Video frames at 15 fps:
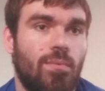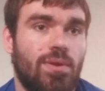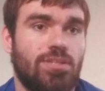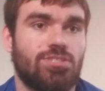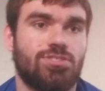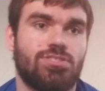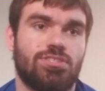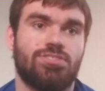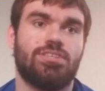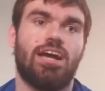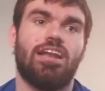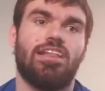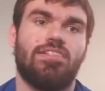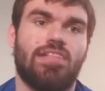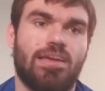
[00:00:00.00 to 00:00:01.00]
just
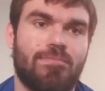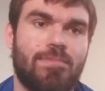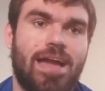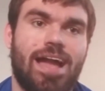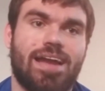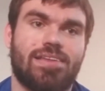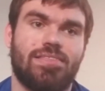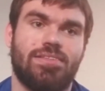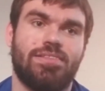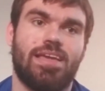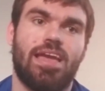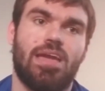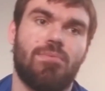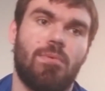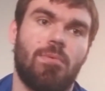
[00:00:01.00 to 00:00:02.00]
decided, like back in the
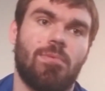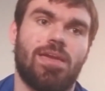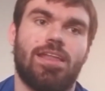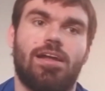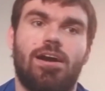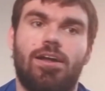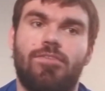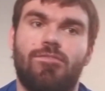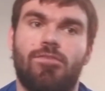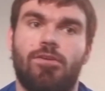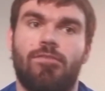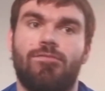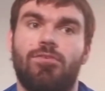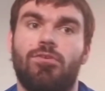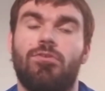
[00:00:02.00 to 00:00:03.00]
day when we had a hunt for our
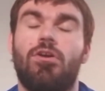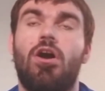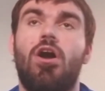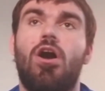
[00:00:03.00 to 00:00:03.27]
food,